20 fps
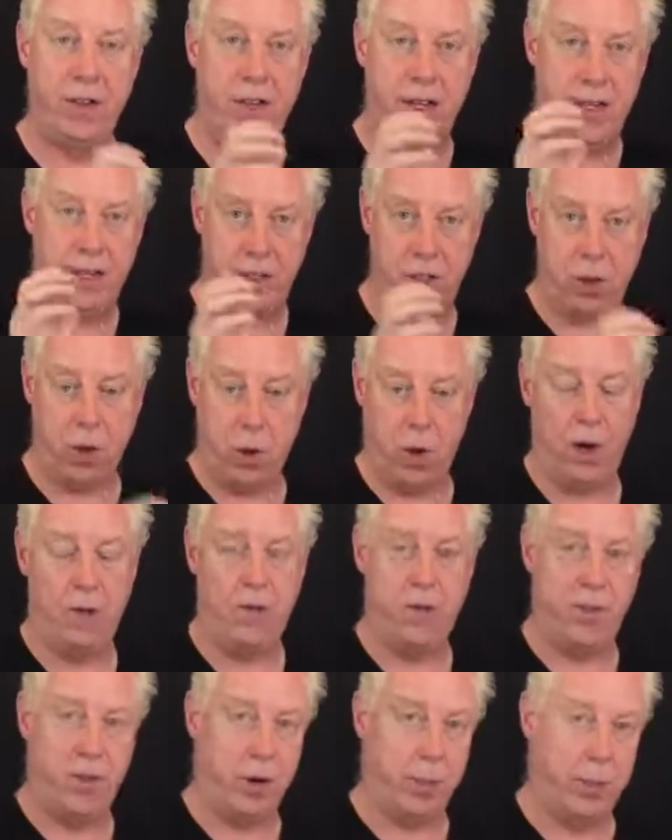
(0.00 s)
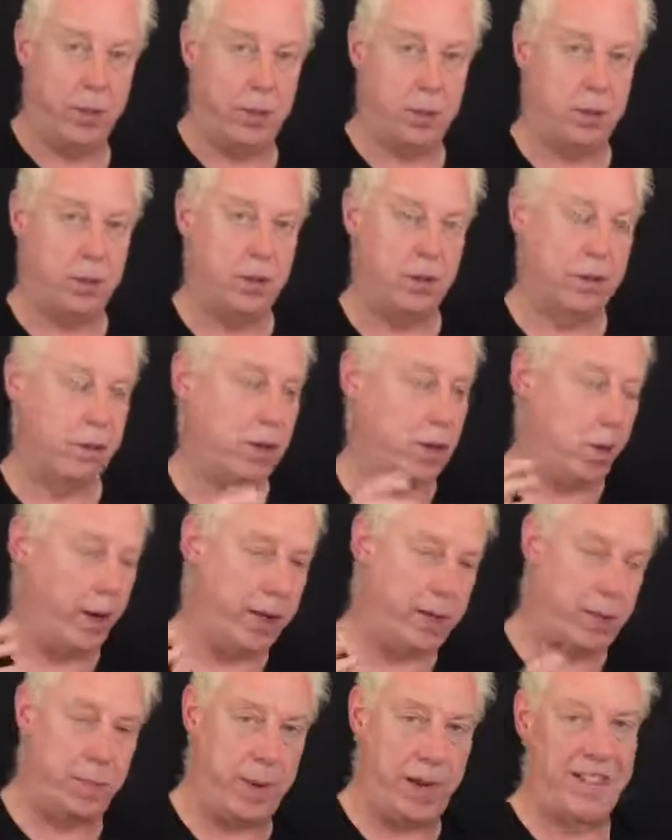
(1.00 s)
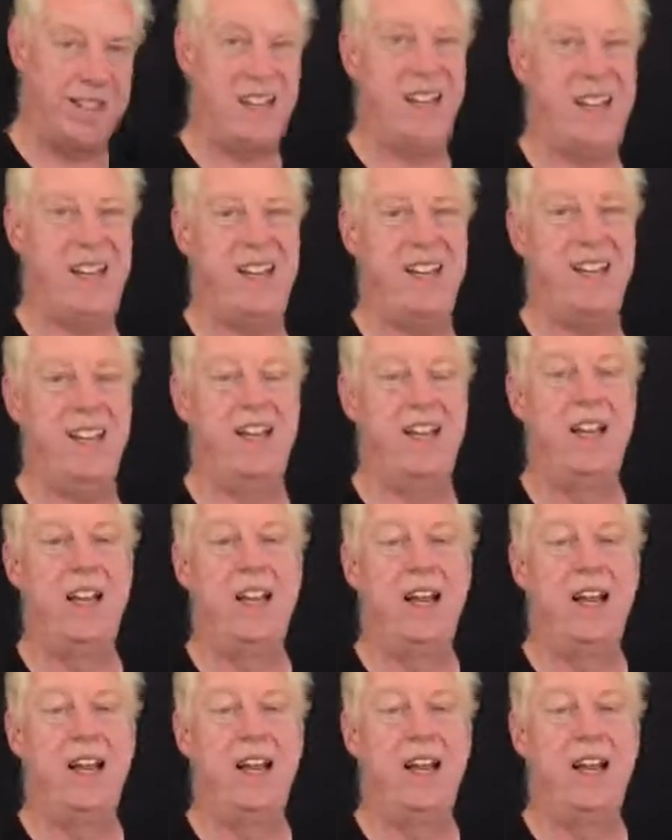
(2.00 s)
is quite phenomenal, quite spectacular,